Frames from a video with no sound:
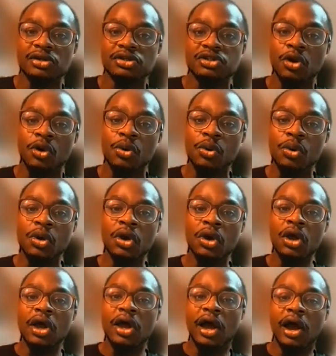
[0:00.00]
So
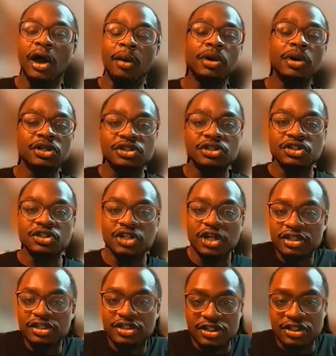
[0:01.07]
how much
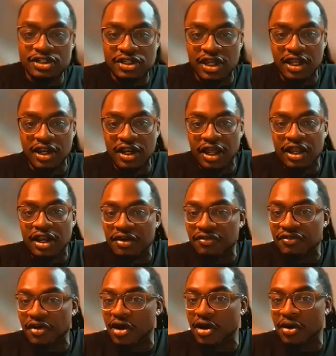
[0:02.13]
justice can the
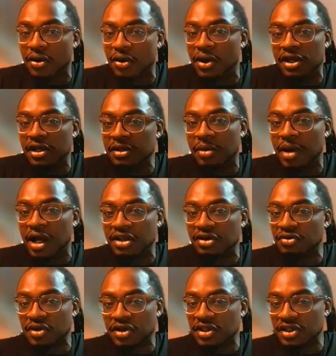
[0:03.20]
NFL or anybody
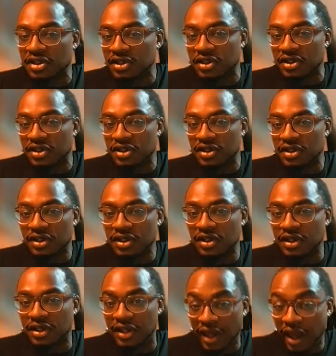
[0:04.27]
really
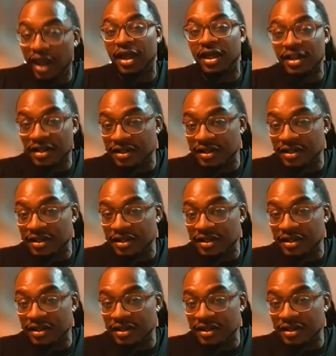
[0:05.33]
get?